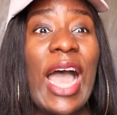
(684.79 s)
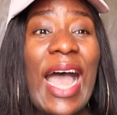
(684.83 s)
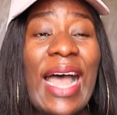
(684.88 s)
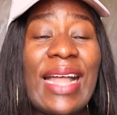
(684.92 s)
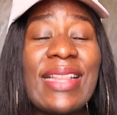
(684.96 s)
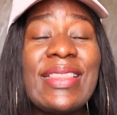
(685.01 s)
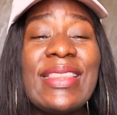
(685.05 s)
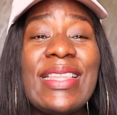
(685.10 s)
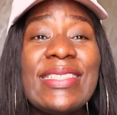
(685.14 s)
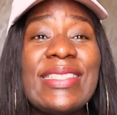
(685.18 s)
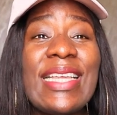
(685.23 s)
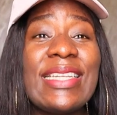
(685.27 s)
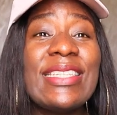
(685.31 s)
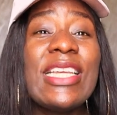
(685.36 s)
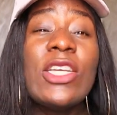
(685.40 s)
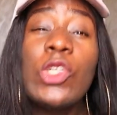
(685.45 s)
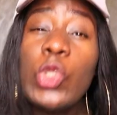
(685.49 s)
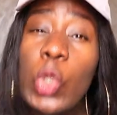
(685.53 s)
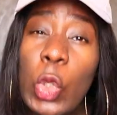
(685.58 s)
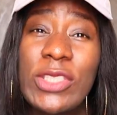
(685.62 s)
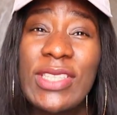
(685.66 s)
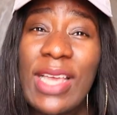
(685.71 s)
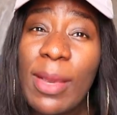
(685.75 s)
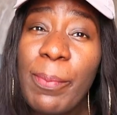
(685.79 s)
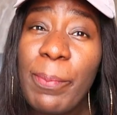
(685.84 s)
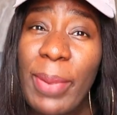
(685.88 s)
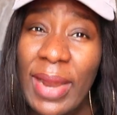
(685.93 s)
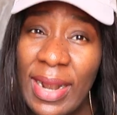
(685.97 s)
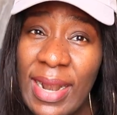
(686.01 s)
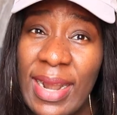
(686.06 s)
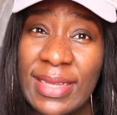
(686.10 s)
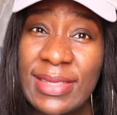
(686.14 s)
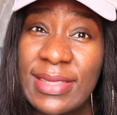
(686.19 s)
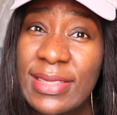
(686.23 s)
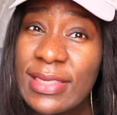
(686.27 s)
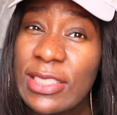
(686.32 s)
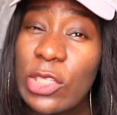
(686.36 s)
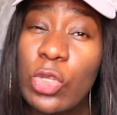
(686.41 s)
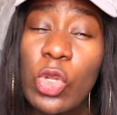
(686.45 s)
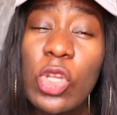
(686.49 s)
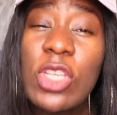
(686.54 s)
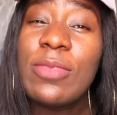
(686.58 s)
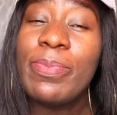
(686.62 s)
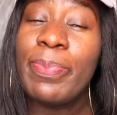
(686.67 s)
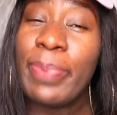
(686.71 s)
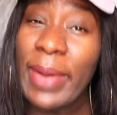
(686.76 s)
And things that they know is embarrassing, they
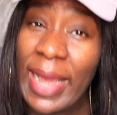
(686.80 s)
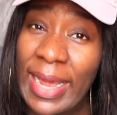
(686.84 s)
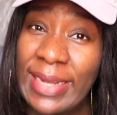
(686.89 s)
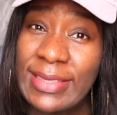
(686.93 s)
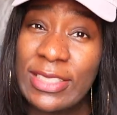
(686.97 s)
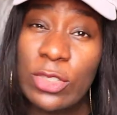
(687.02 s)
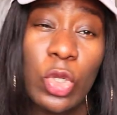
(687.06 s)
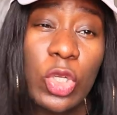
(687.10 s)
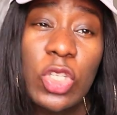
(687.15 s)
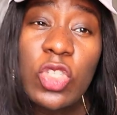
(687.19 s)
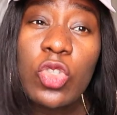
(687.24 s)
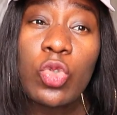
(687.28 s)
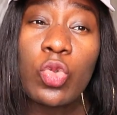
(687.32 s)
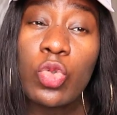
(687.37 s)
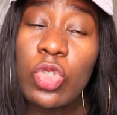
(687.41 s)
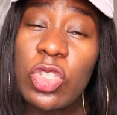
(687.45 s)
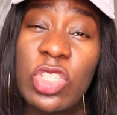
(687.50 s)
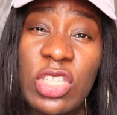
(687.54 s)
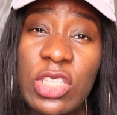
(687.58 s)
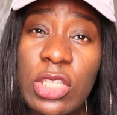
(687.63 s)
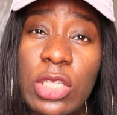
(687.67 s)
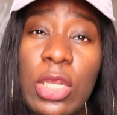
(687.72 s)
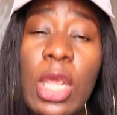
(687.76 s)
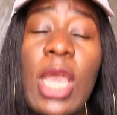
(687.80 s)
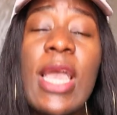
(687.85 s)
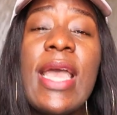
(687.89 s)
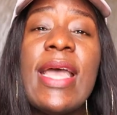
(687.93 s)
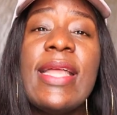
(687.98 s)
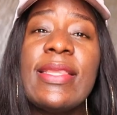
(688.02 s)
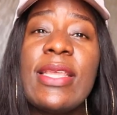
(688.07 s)
know it's bad, they know it's listen,